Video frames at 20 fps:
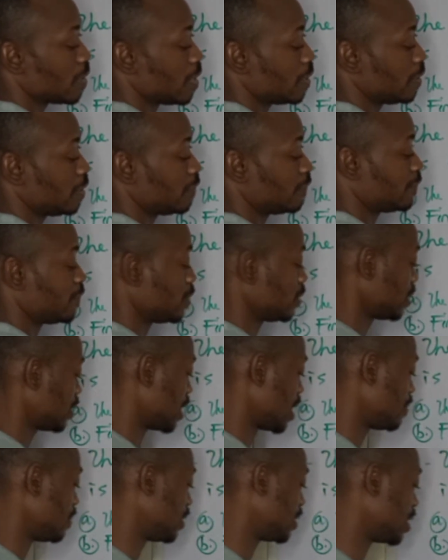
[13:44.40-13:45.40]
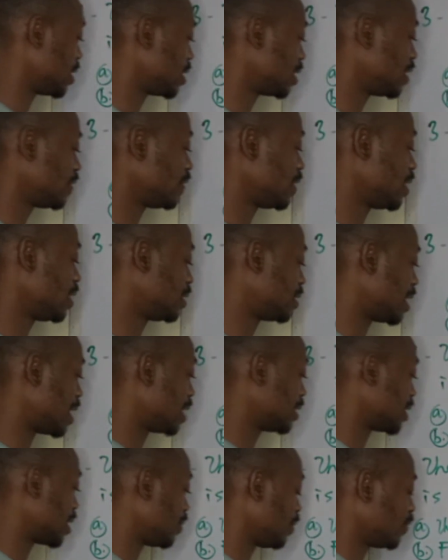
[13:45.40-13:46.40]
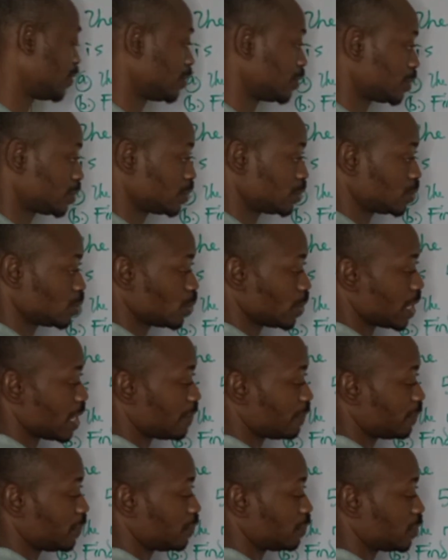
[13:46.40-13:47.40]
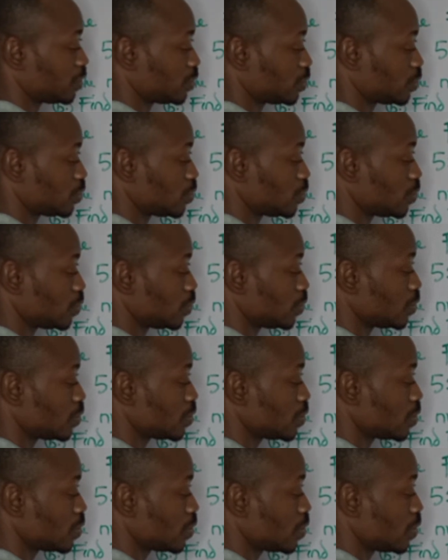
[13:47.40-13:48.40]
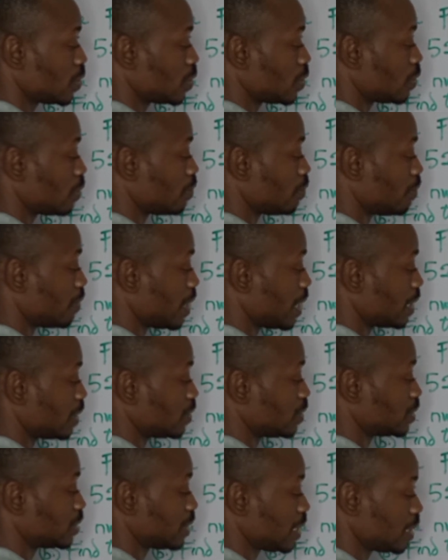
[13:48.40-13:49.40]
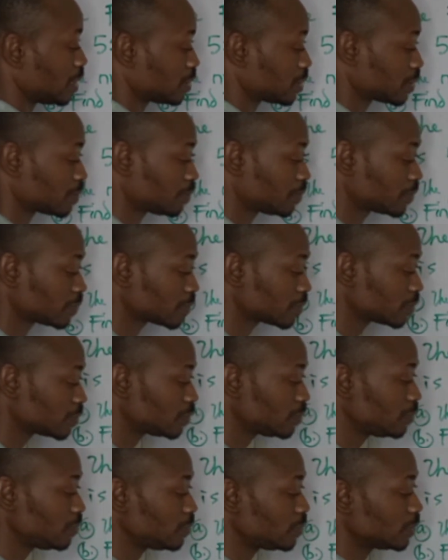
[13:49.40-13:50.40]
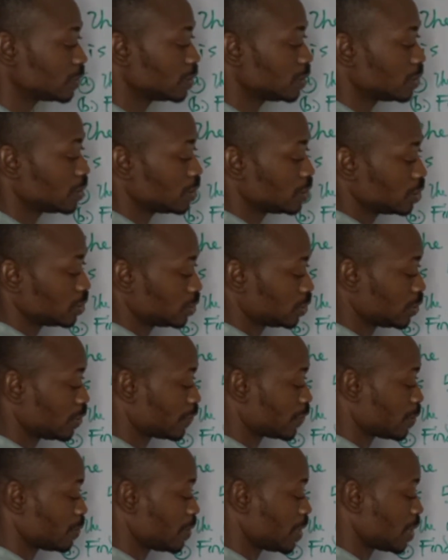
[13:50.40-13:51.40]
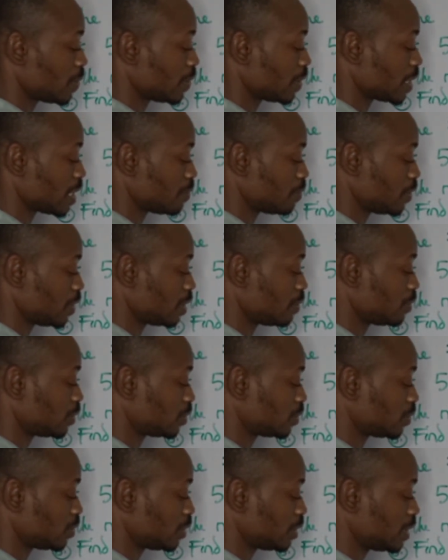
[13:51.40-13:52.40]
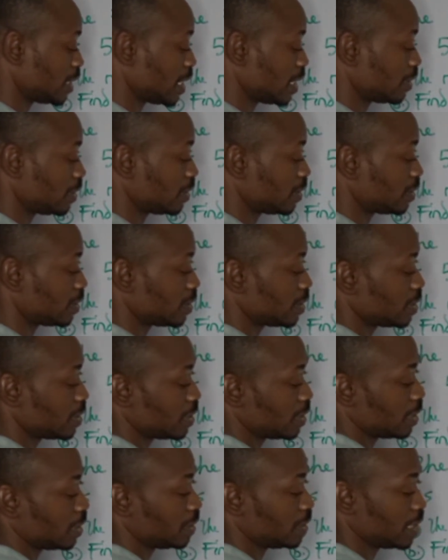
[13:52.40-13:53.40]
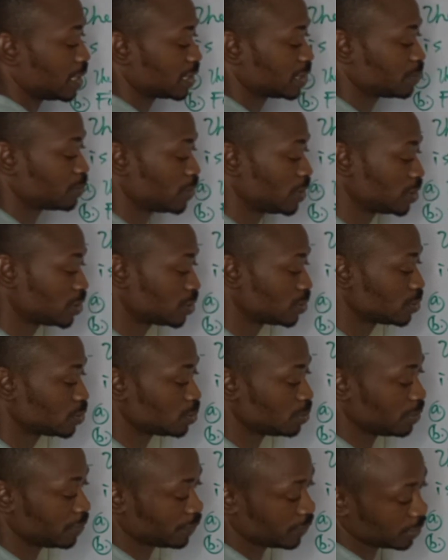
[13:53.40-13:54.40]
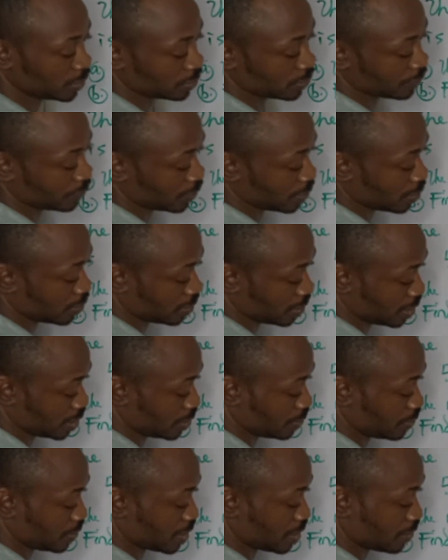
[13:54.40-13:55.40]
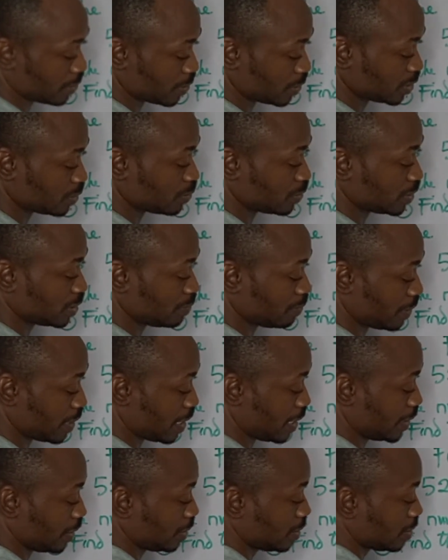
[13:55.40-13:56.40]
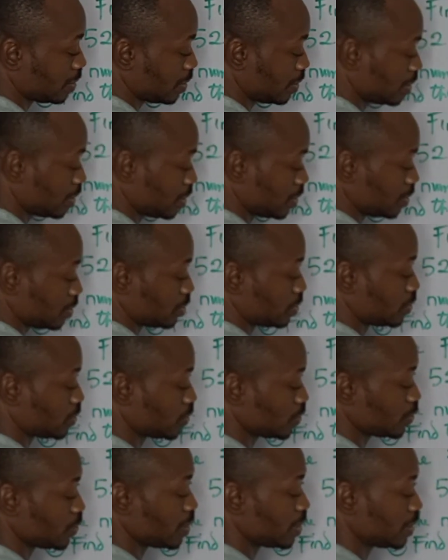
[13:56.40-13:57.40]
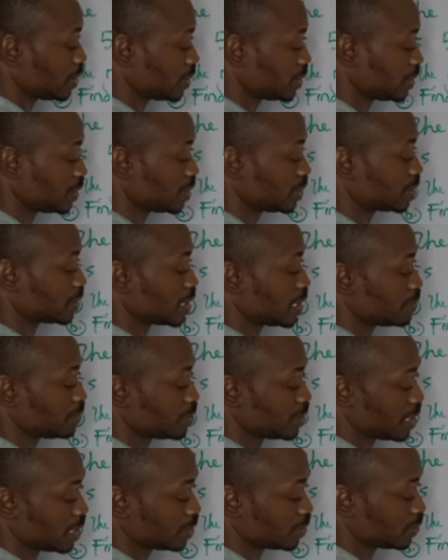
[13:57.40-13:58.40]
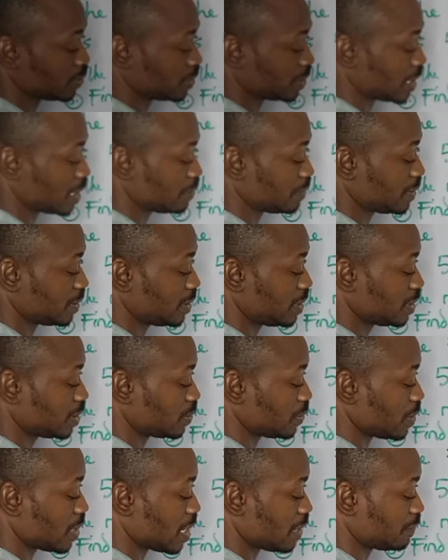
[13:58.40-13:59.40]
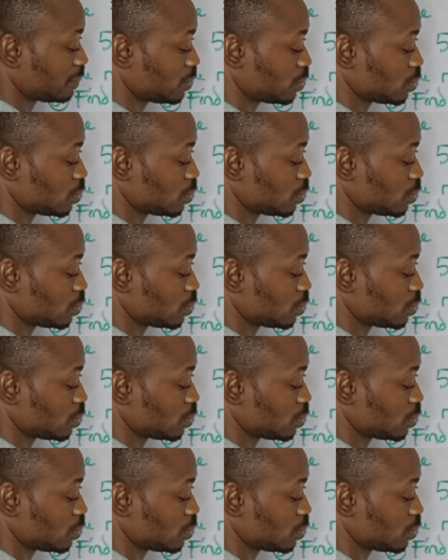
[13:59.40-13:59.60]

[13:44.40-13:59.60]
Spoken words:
And then the first time is -8, last time is 52. So we have 52 minus 8. So from here, we can be able to get the expression to be, first of all, okay, we can cross multiply 286 times, so that's 2 times 6, we have